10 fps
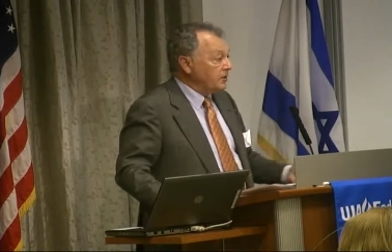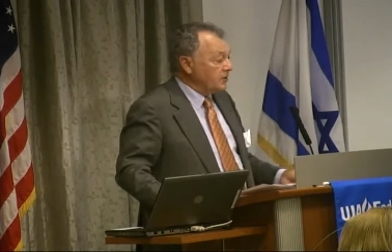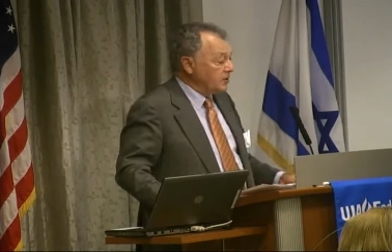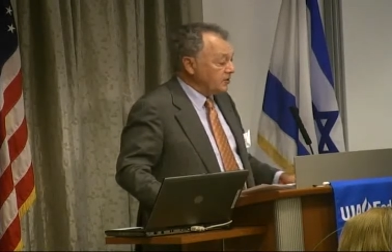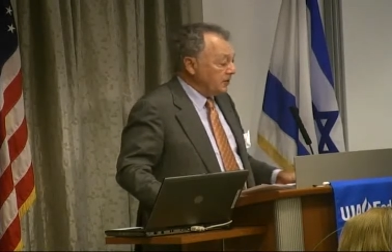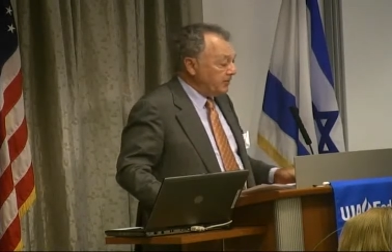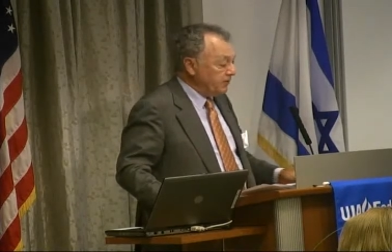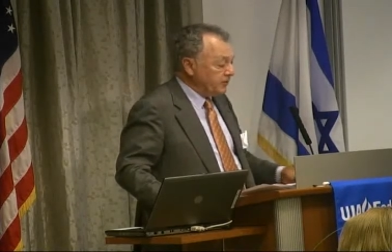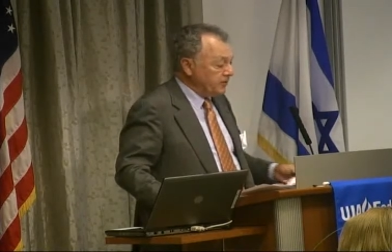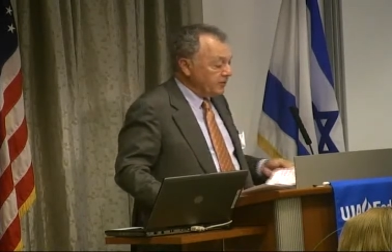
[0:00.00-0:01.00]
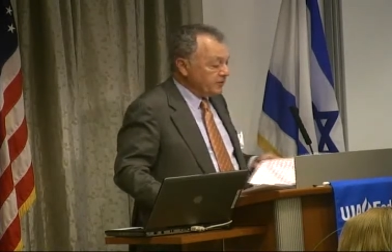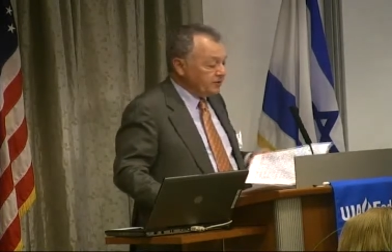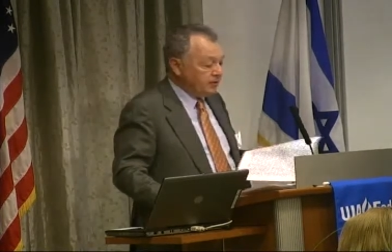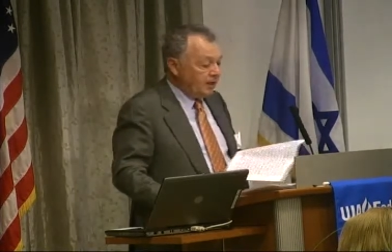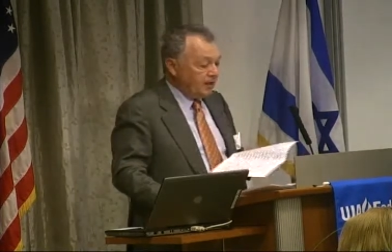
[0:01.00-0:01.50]

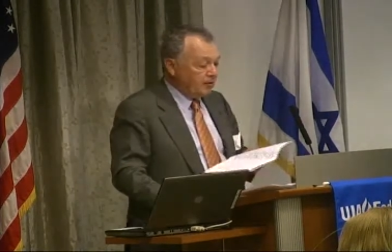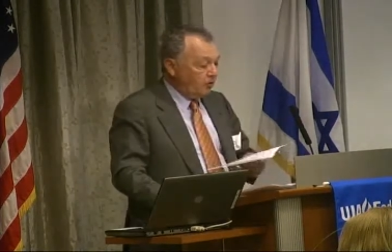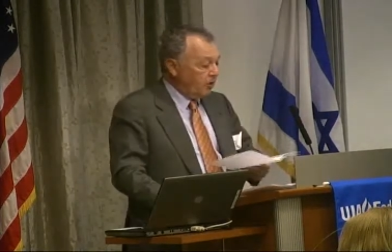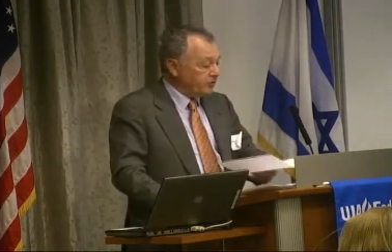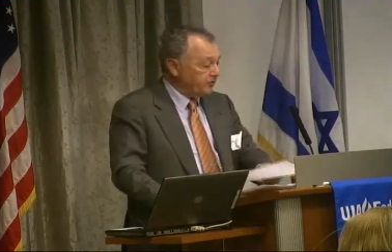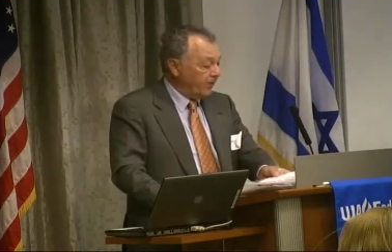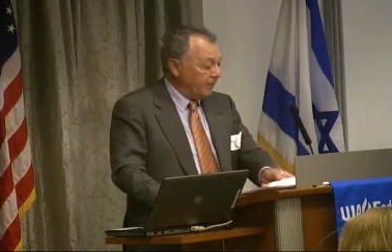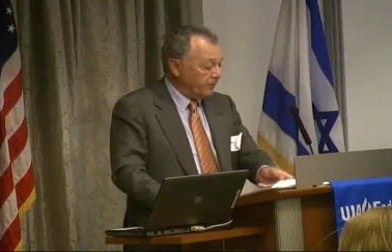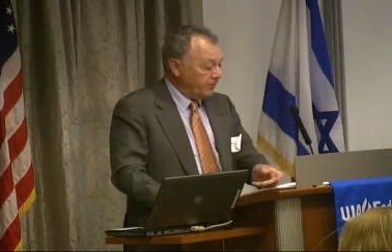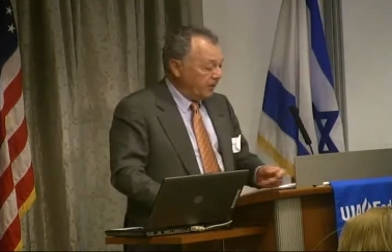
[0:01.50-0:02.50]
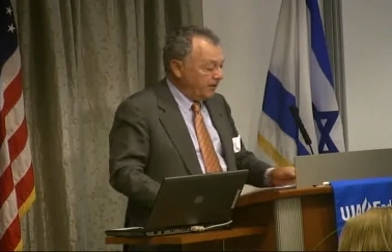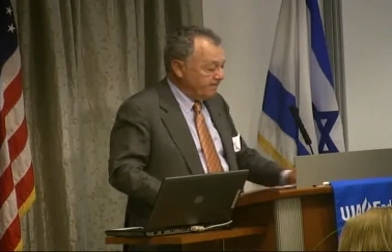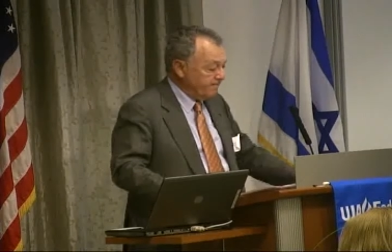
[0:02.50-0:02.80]
sleeplessness, and loss of appetite.